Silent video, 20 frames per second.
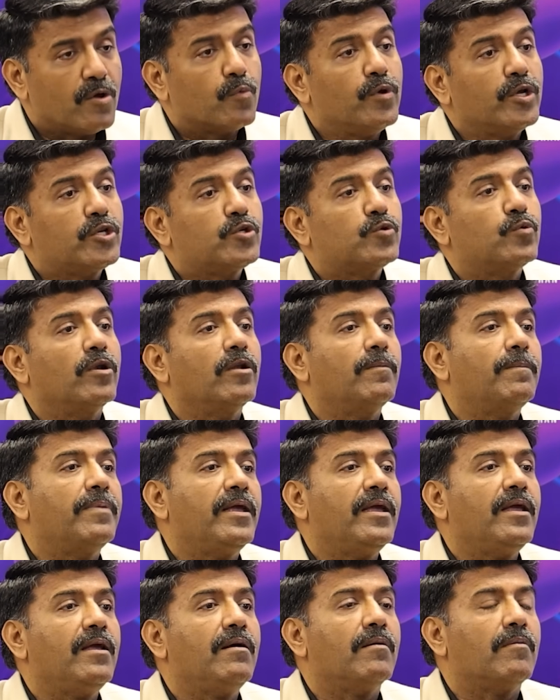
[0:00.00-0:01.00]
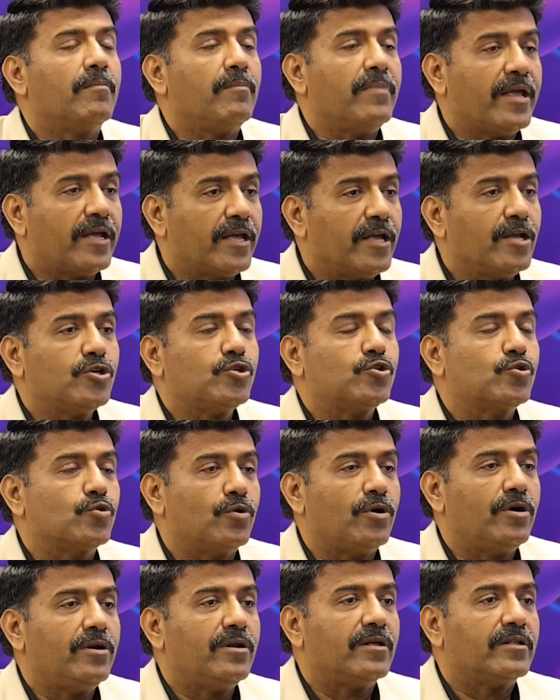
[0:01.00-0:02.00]
which will be making
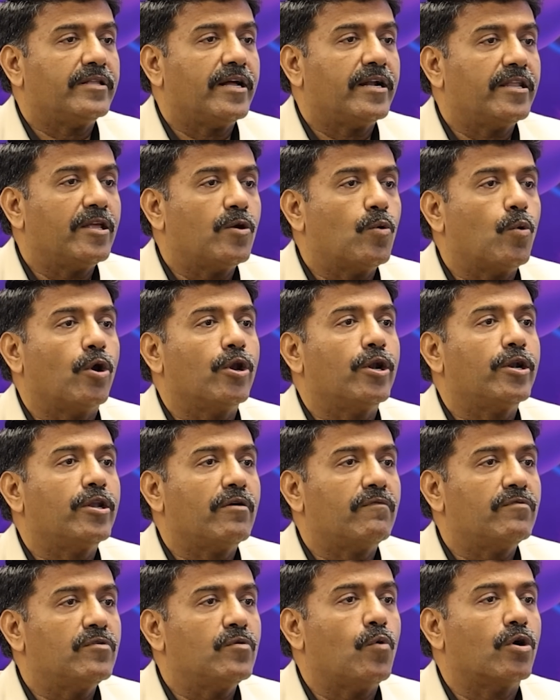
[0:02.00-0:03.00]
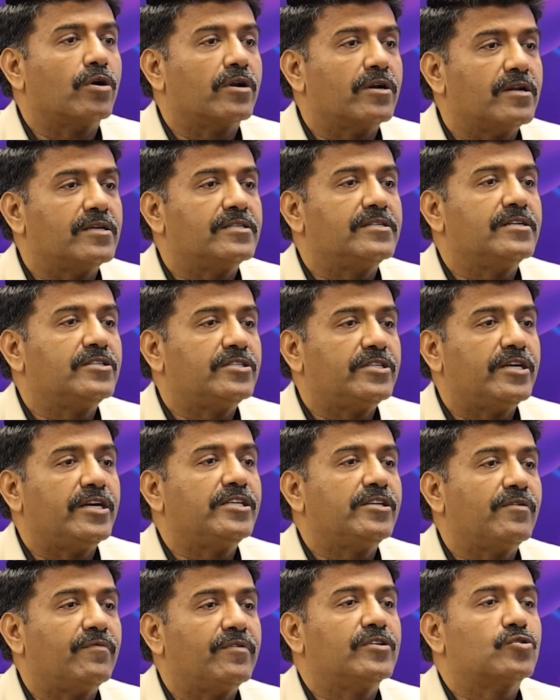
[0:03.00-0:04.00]
sure that the quality of the water doesn't
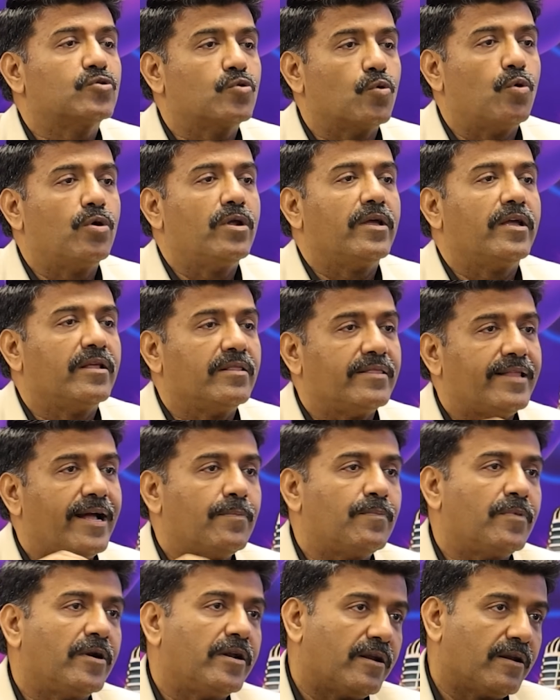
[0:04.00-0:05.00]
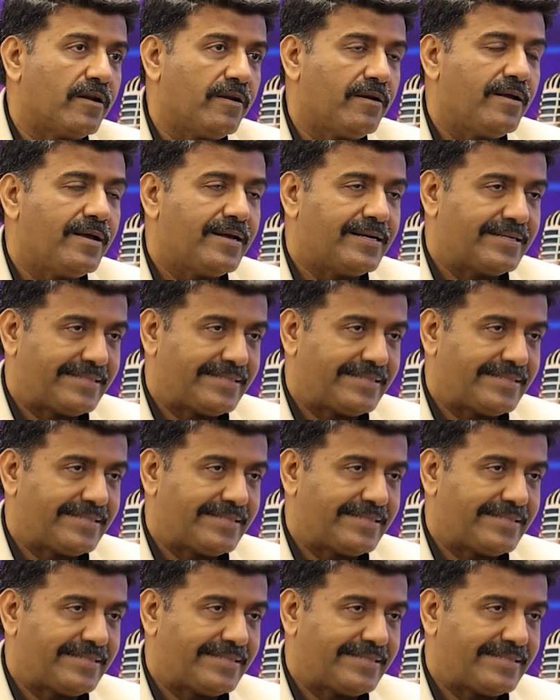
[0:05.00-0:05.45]
change if it is stored in that particular